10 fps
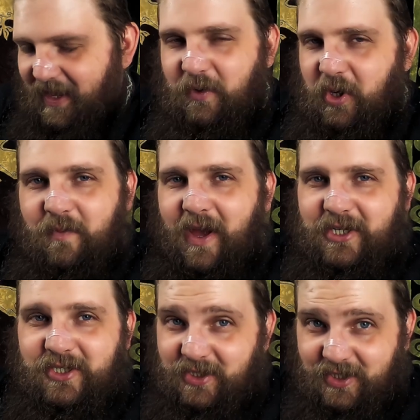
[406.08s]
if you can
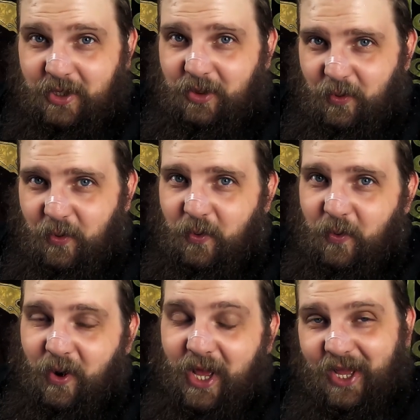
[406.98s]
manage to sit
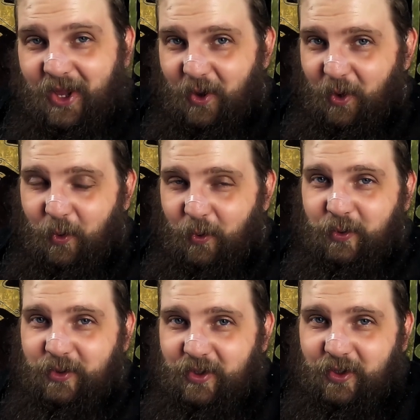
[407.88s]
through
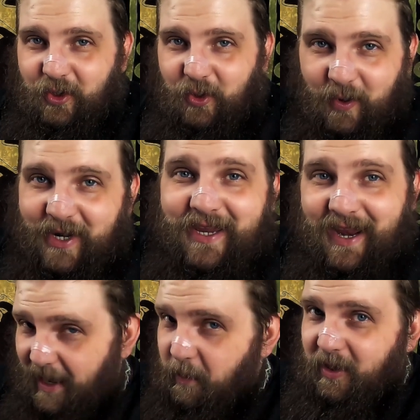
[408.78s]
old Greek
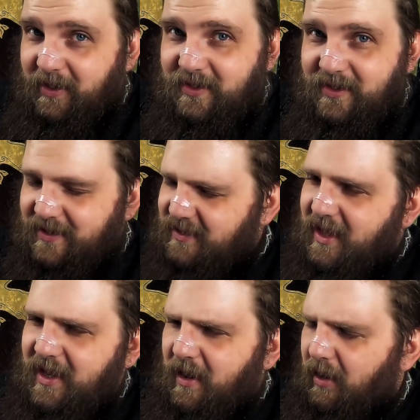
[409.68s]
epics, because
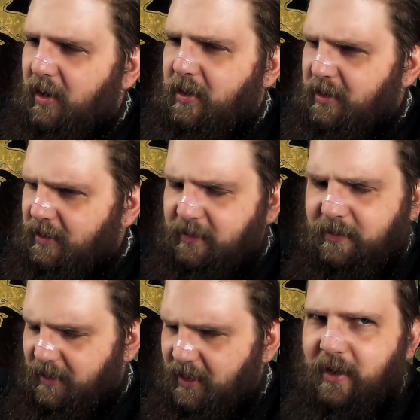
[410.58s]
they are
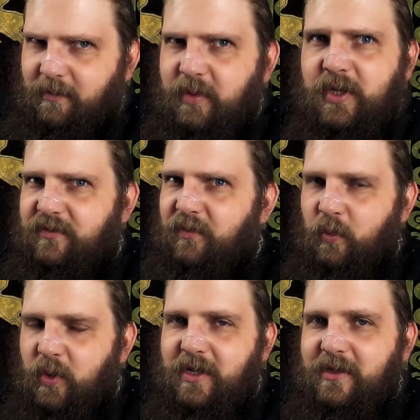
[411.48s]
a bit of a
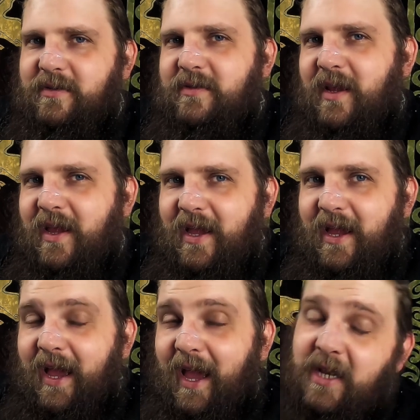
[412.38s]
read.
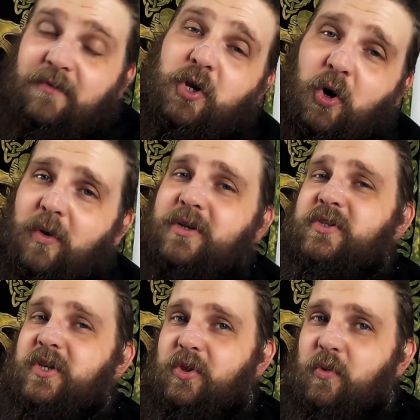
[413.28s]
And if you don't want to
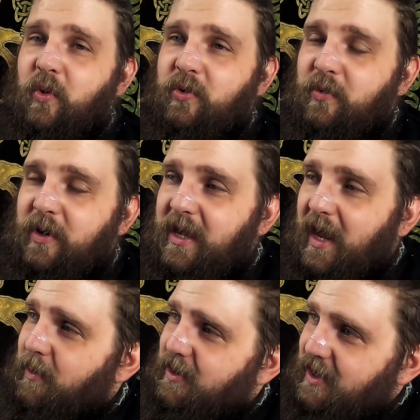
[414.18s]
sit through old Greek
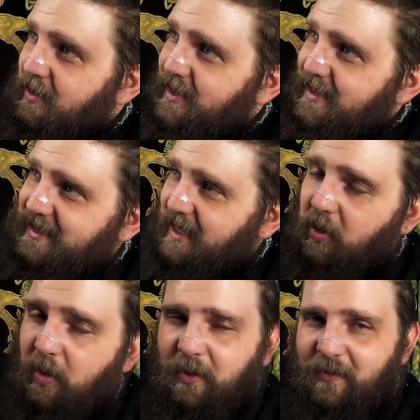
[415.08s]
epics, there is a
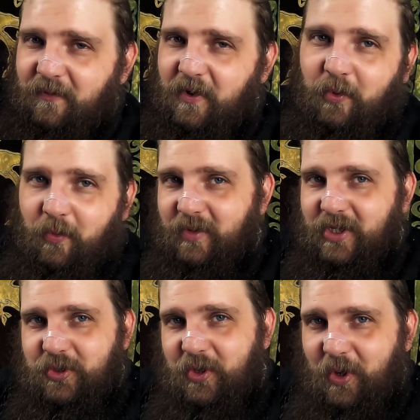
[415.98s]
terrible film
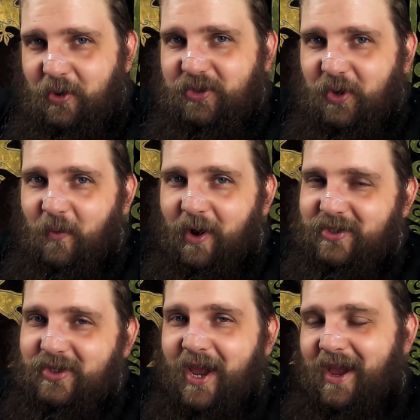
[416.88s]
that you can also
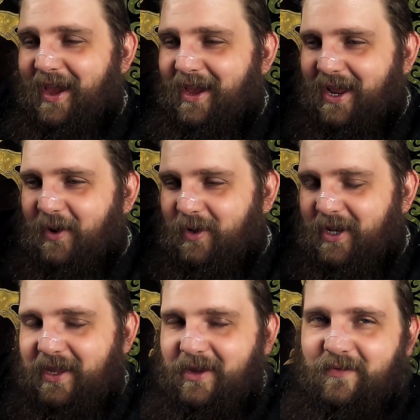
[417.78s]
watch, and I will
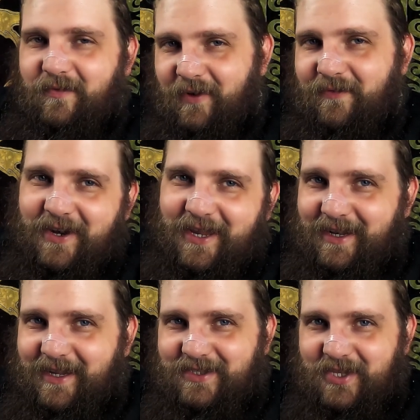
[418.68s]
leave affiliate
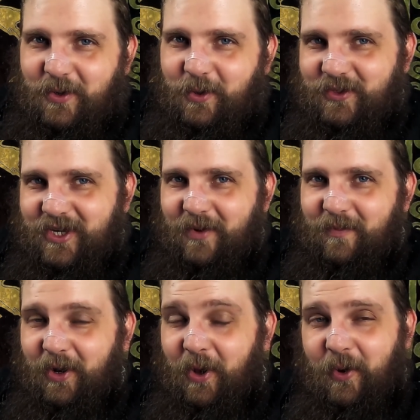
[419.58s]
links to those down
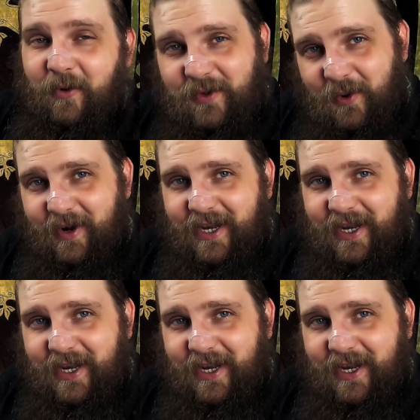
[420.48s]
below if you are